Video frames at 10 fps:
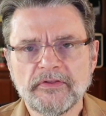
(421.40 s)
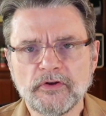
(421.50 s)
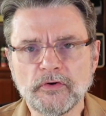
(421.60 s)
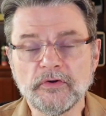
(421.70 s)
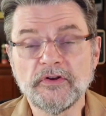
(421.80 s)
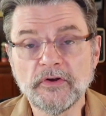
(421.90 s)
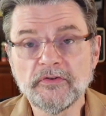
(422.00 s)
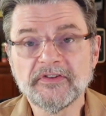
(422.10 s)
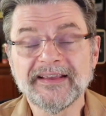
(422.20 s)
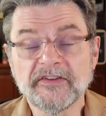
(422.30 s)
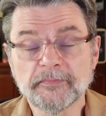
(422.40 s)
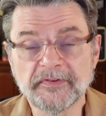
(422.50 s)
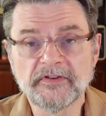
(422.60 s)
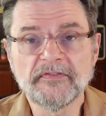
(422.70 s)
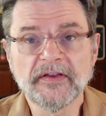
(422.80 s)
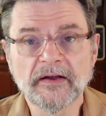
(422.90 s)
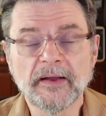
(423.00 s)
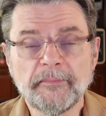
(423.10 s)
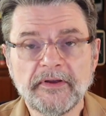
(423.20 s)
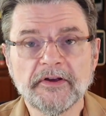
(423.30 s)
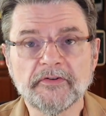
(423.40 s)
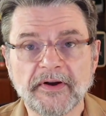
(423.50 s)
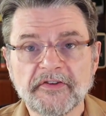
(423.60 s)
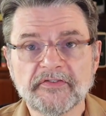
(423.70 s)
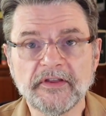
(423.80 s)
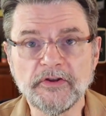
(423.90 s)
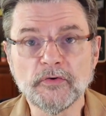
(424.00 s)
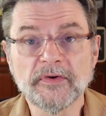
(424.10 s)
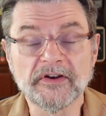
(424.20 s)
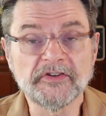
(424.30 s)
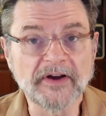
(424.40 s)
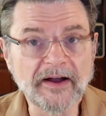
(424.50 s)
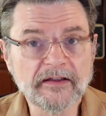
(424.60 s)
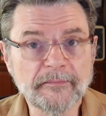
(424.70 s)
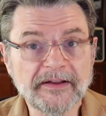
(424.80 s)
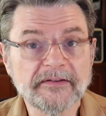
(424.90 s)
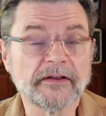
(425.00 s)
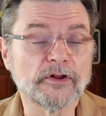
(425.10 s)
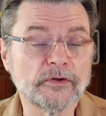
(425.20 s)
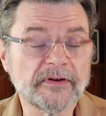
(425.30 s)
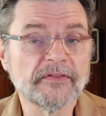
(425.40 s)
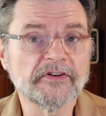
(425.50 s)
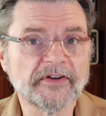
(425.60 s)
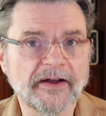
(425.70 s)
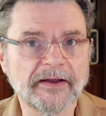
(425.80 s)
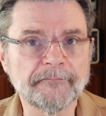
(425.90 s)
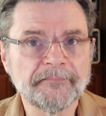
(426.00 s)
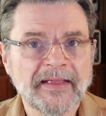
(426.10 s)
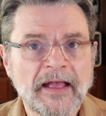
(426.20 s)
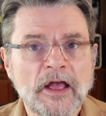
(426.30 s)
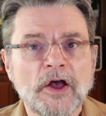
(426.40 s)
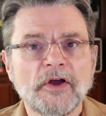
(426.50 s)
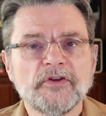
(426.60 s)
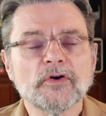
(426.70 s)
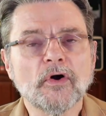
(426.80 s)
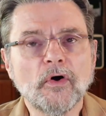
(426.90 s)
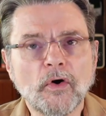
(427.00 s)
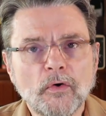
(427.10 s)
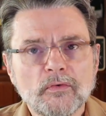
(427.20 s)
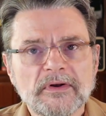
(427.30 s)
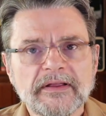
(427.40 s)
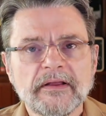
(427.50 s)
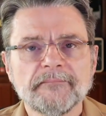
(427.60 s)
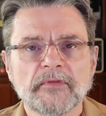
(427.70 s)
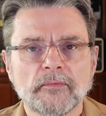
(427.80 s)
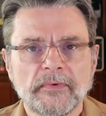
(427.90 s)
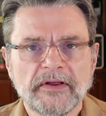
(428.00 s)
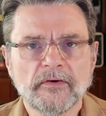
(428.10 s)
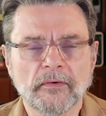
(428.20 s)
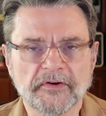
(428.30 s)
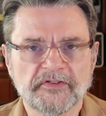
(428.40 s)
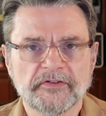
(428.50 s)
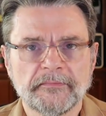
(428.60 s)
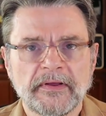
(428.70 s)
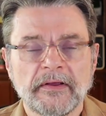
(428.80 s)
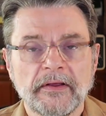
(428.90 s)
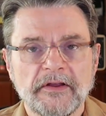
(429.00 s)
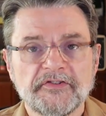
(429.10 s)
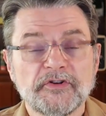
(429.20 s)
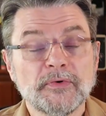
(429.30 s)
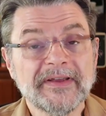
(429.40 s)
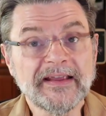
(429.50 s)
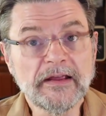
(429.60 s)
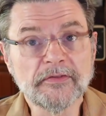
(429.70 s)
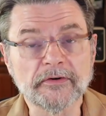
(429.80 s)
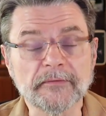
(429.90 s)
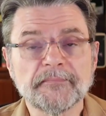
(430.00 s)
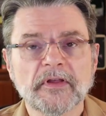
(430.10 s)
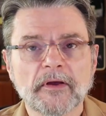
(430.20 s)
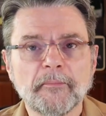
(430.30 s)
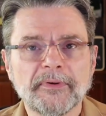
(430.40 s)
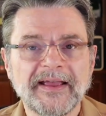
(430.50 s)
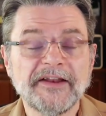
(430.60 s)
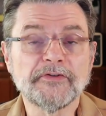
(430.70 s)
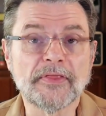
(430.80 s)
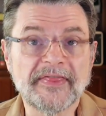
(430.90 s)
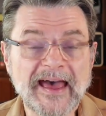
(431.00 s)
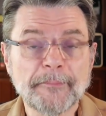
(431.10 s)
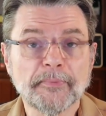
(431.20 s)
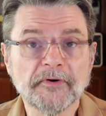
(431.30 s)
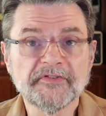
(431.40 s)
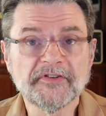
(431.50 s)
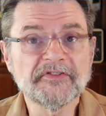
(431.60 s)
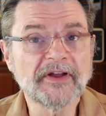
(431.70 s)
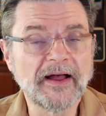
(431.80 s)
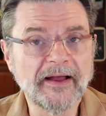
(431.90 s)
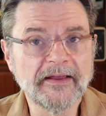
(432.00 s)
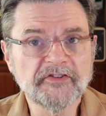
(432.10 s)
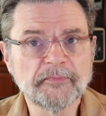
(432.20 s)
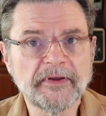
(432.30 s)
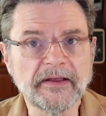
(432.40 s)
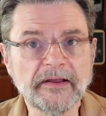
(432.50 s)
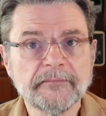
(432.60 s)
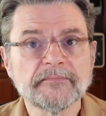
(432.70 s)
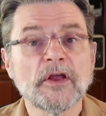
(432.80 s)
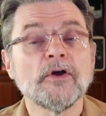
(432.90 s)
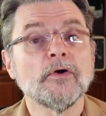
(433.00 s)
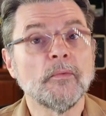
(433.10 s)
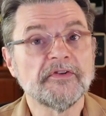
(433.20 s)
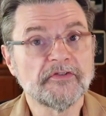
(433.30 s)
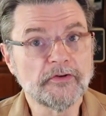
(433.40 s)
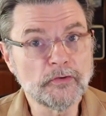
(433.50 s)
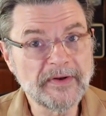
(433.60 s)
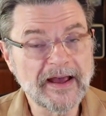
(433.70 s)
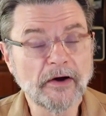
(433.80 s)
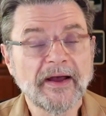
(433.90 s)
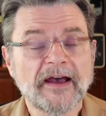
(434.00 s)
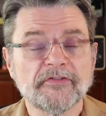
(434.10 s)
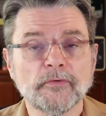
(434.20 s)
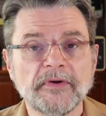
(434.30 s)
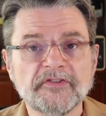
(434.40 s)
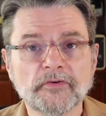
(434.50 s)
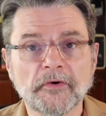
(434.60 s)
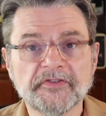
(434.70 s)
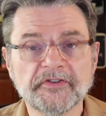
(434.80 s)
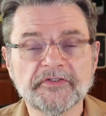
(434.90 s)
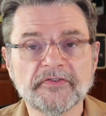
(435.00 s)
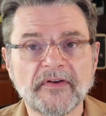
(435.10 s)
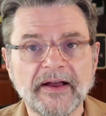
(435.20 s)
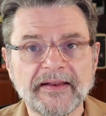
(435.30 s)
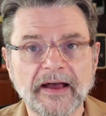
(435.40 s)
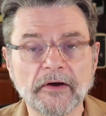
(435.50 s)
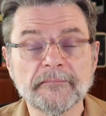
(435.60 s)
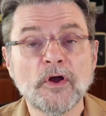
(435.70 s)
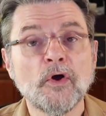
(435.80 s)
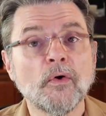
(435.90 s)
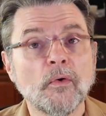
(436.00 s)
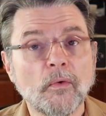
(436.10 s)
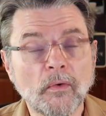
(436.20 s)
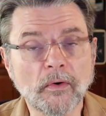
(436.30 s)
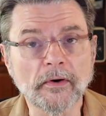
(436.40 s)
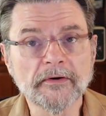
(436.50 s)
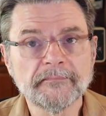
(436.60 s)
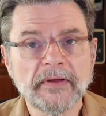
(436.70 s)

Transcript: you using a specific IP address that you can document, including the time, your only recourse is to either complain to that person's ISP, which you now have the resources to find out, or